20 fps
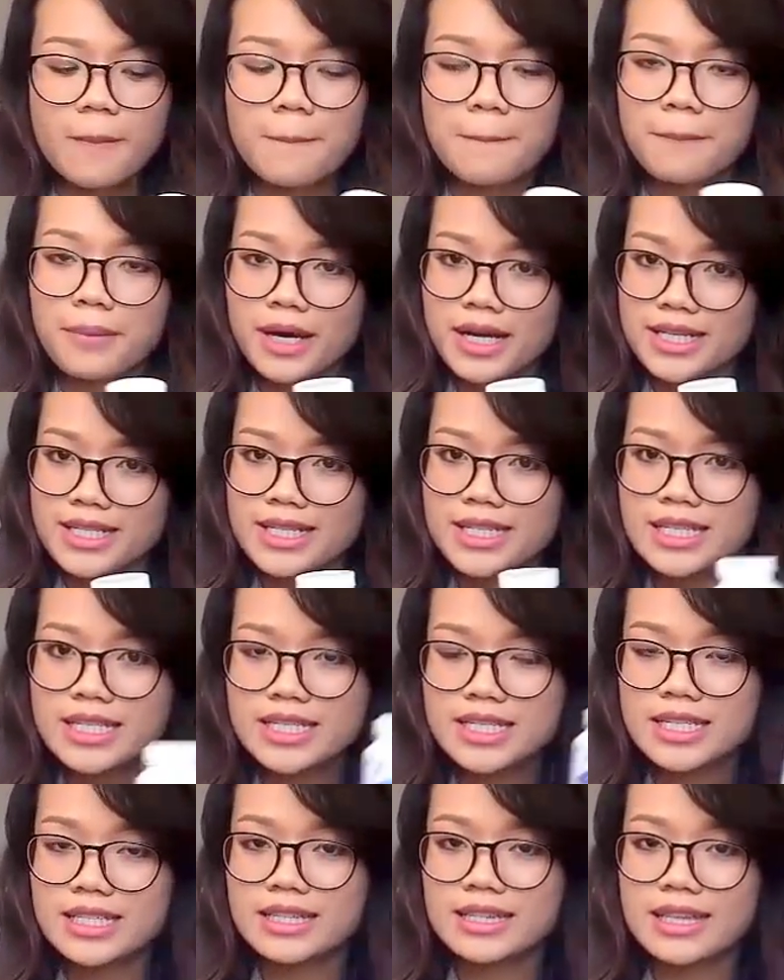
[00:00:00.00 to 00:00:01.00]
But he
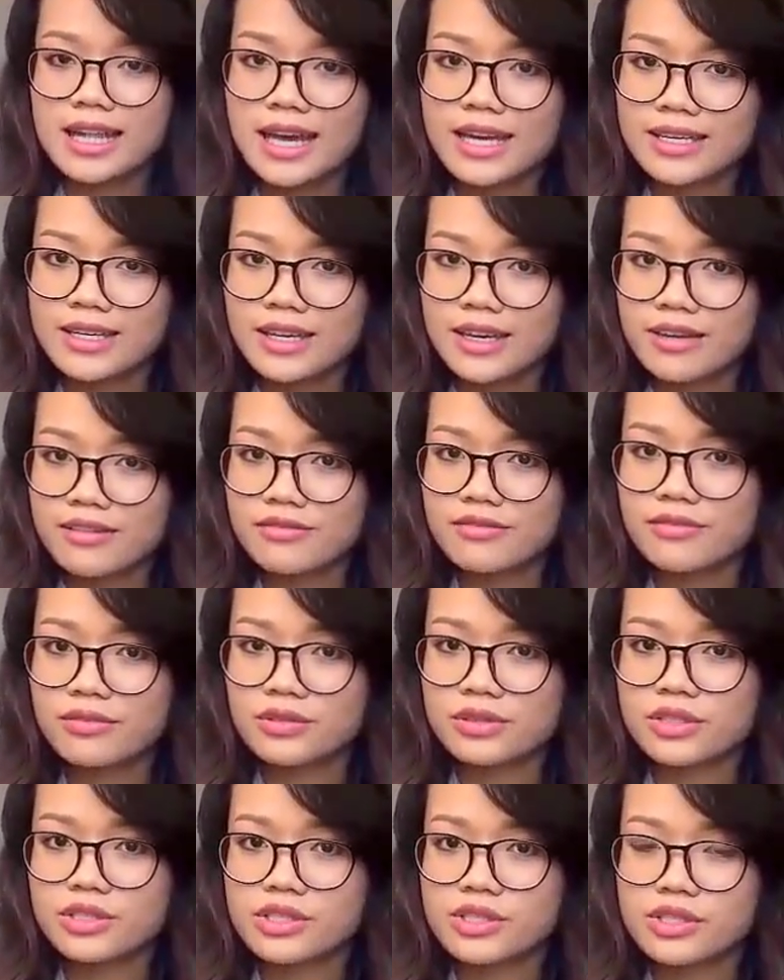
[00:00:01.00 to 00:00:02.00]
didn't like it
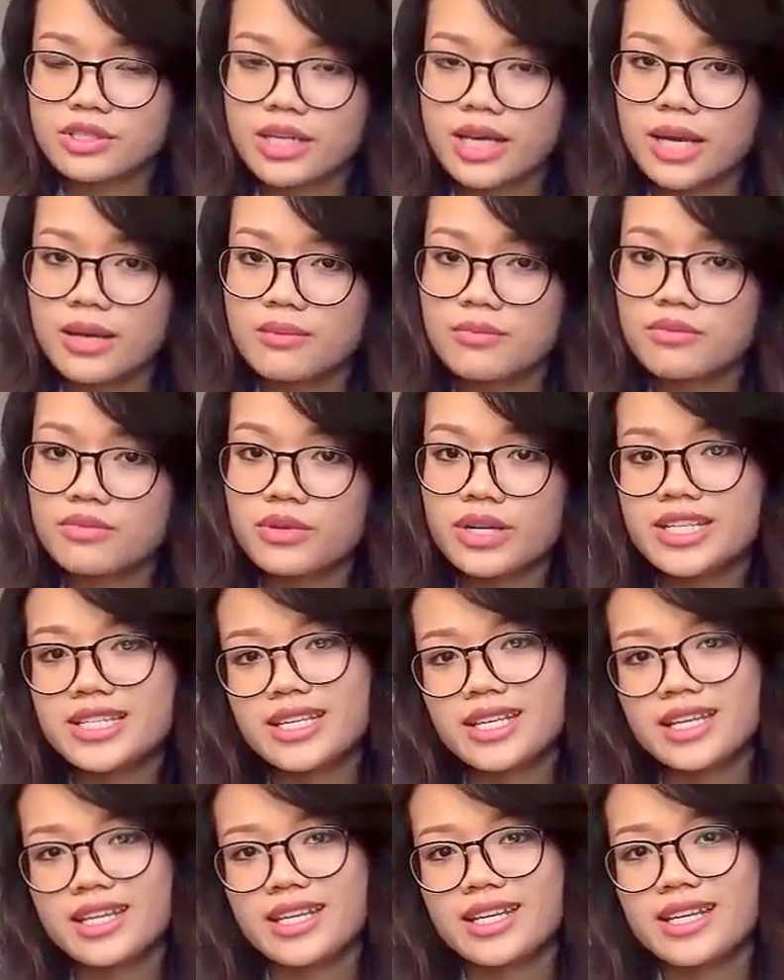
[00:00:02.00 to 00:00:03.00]
for the same
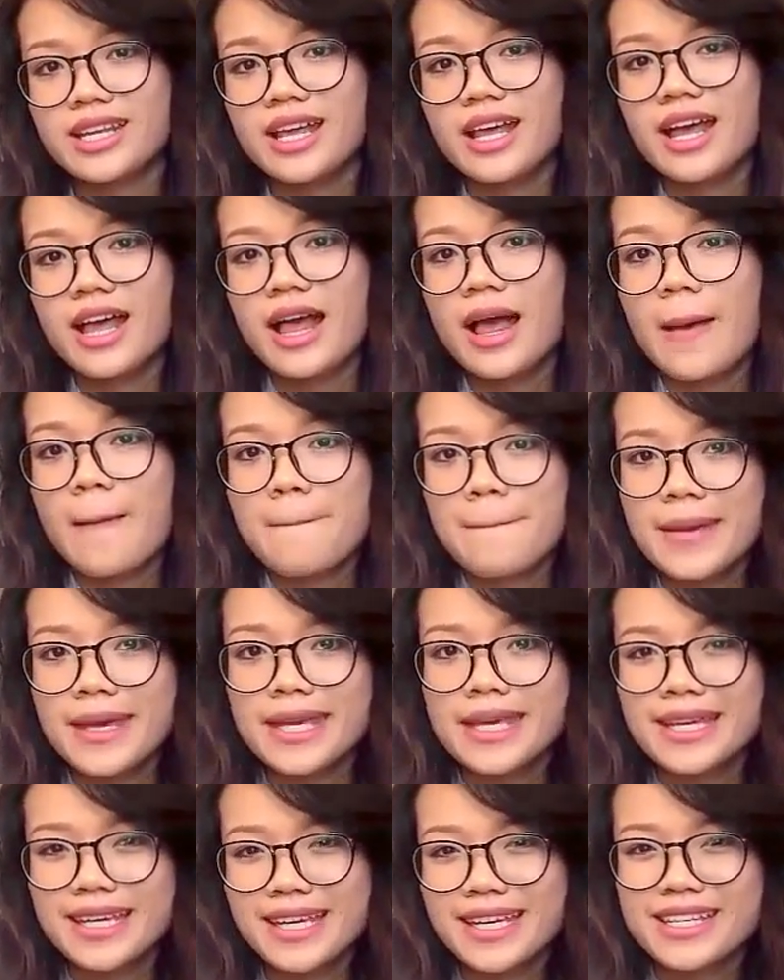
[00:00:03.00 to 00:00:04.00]
reason,
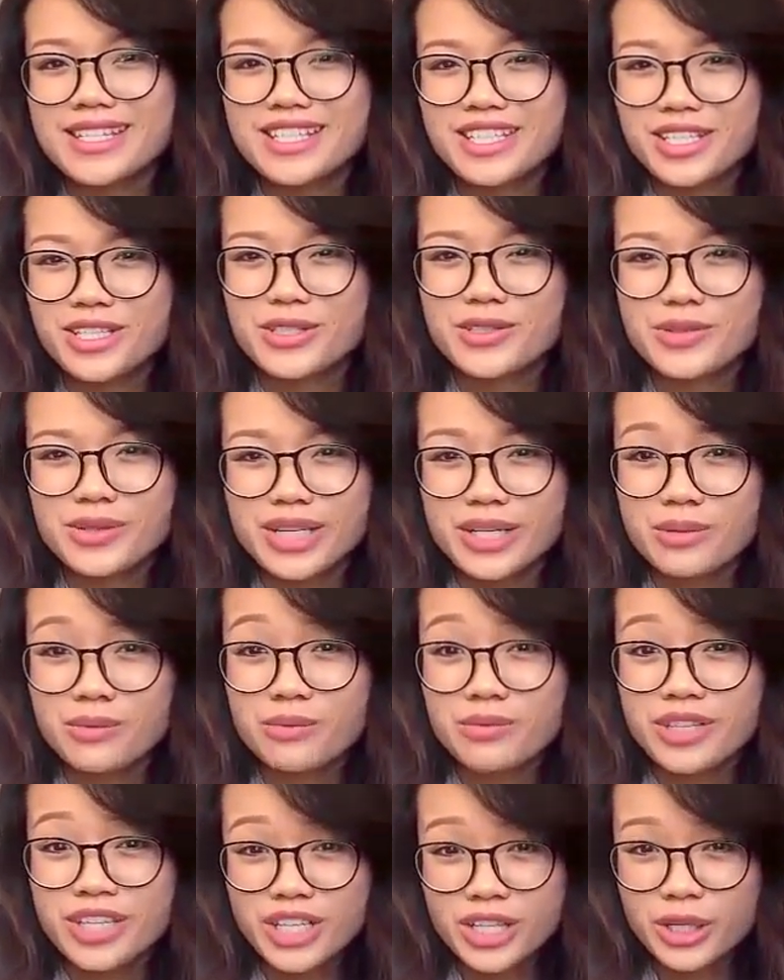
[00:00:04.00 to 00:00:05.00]
making his urine
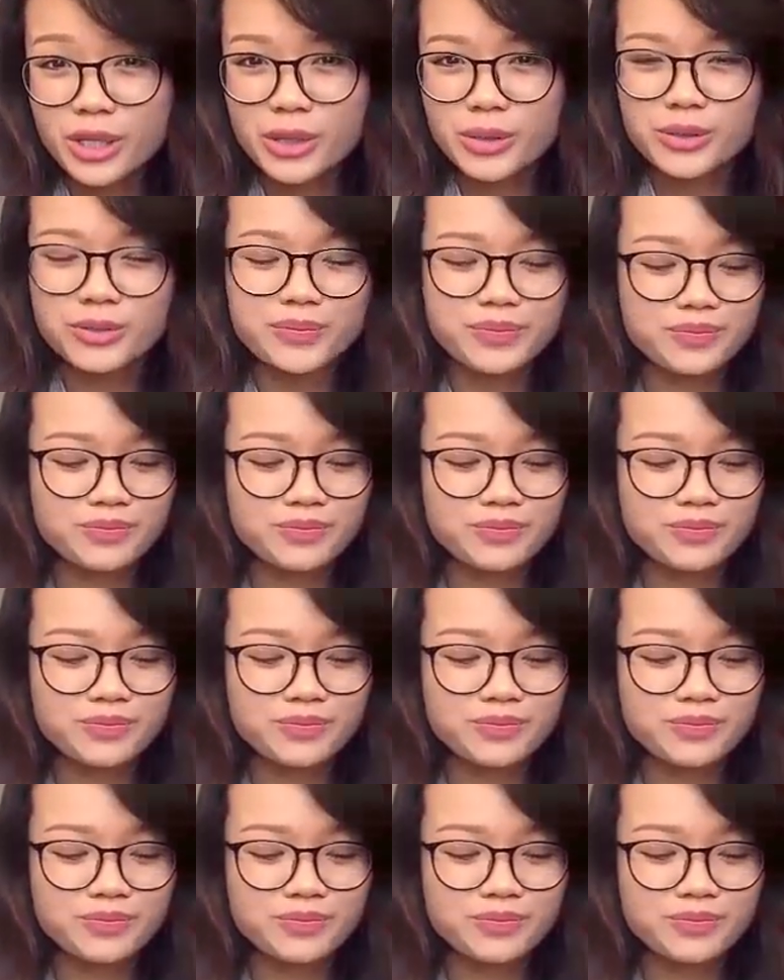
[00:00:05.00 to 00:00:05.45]
yellow.